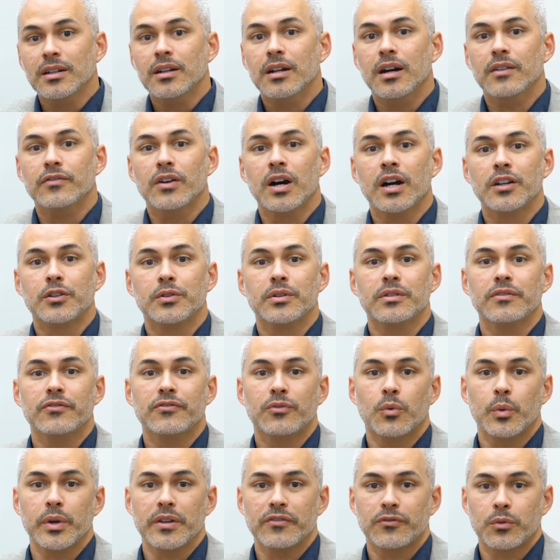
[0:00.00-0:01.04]
of
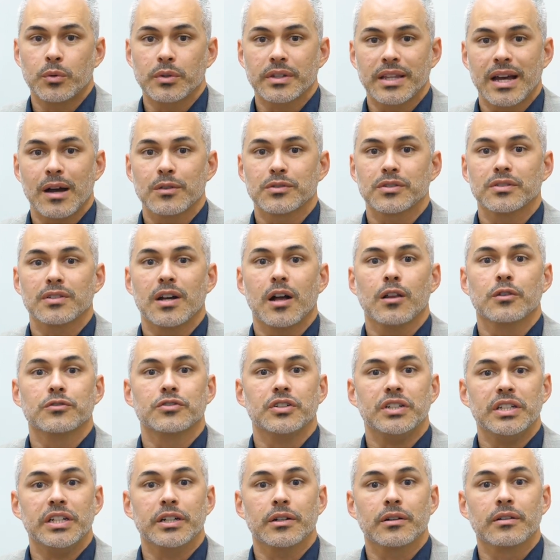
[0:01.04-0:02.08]
$144,000
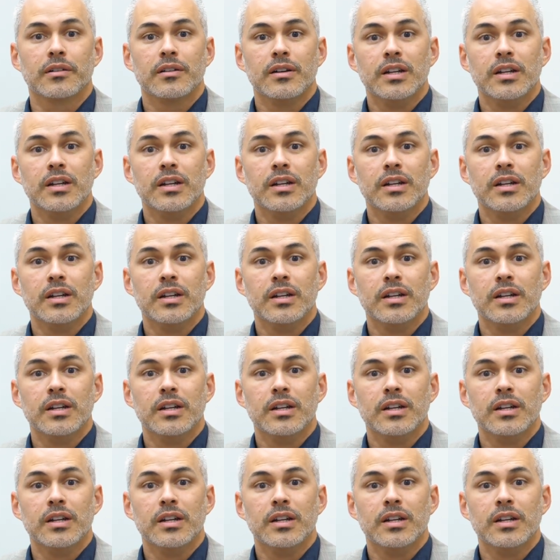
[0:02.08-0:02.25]
a year.